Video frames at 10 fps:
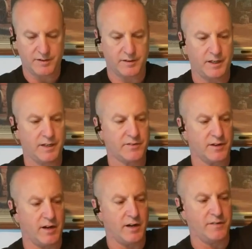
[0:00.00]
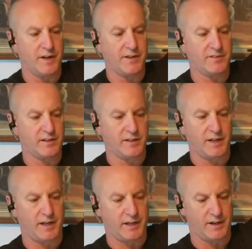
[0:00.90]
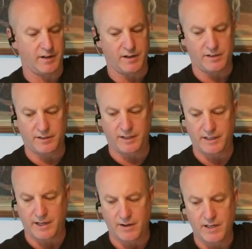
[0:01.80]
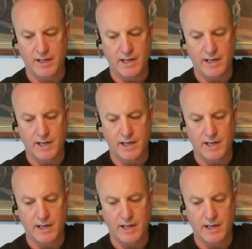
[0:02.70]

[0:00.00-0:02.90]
Clean this all nice and clean, get it all cleaned out.